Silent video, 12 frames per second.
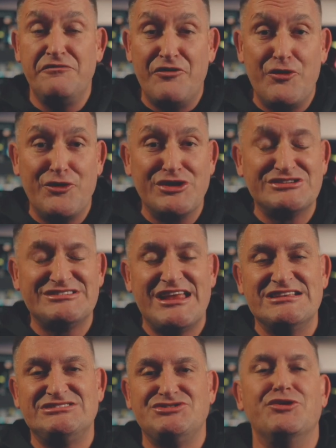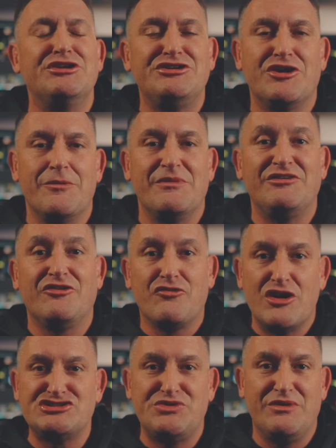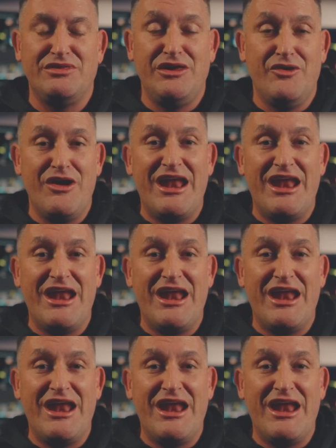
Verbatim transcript: focused and so determined to crush it with you.